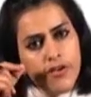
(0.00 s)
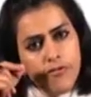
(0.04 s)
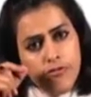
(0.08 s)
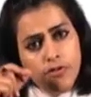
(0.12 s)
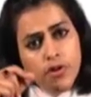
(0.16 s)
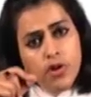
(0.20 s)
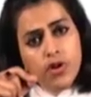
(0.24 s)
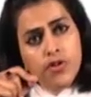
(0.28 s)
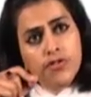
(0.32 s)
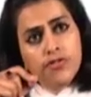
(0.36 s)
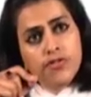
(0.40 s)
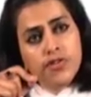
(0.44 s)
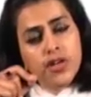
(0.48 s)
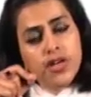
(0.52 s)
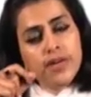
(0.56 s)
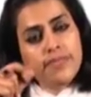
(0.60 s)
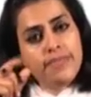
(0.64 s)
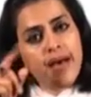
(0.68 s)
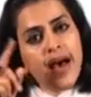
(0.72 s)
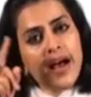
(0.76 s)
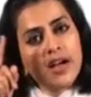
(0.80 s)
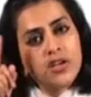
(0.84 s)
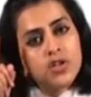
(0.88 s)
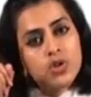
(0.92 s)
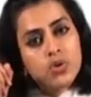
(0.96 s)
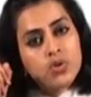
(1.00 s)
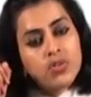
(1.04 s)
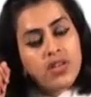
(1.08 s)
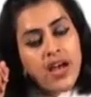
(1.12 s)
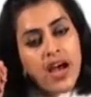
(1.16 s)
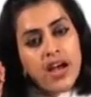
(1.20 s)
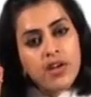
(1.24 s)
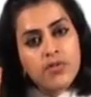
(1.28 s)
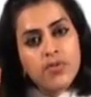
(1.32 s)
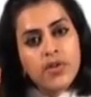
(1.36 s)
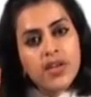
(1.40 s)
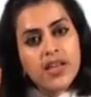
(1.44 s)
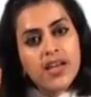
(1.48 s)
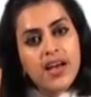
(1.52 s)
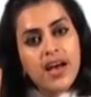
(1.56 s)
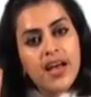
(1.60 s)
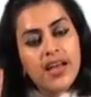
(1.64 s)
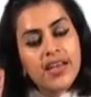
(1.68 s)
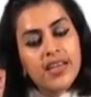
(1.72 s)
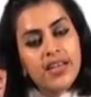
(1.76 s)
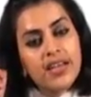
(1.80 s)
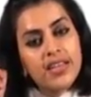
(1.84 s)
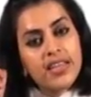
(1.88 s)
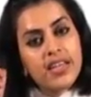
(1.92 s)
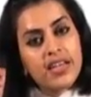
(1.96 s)
if you refer back to that very
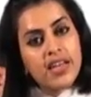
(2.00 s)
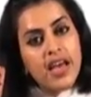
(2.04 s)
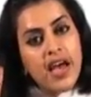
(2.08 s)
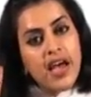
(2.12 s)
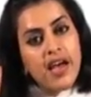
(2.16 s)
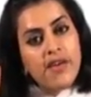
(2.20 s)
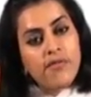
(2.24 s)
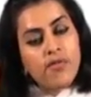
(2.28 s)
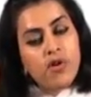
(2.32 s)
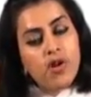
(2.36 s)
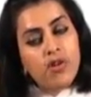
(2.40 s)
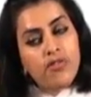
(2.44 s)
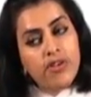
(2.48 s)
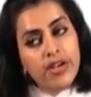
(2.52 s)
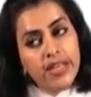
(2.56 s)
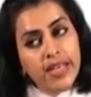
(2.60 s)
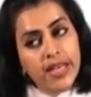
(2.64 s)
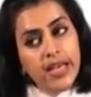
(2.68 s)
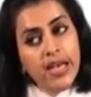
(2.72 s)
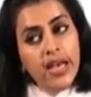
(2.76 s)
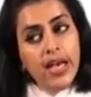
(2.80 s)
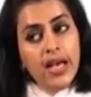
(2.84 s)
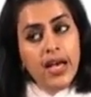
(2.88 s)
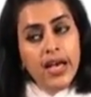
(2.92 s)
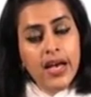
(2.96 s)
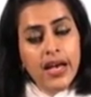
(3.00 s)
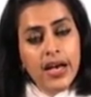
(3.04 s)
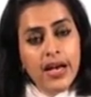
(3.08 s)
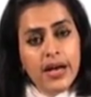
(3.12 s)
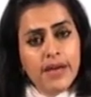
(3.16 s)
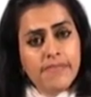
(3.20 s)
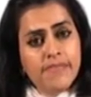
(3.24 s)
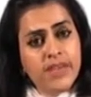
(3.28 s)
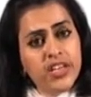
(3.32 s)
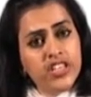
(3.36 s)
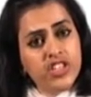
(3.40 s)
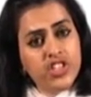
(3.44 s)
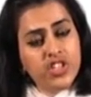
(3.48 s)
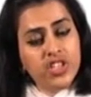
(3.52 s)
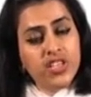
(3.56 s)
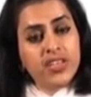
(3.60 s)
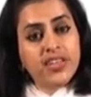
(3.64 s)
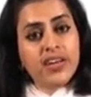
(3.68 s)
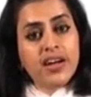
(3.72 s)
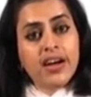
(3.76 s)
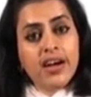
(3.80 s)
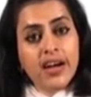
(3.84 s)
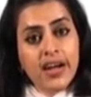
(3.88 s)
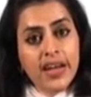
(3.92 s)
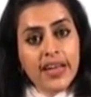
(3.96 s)
idea that I have already
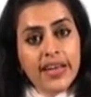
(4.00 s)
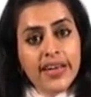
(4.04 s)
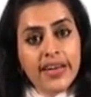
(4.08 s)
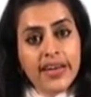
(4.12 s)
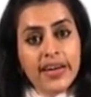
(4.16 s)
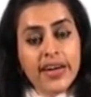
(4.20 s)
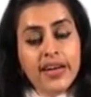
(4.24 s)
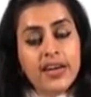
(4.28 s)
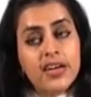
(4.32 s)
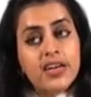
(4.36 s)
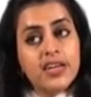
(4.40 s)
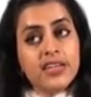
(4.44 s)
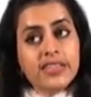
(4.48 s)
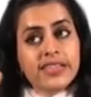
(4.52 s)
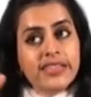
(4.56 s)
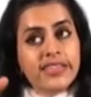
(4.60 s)
mentioned earlier,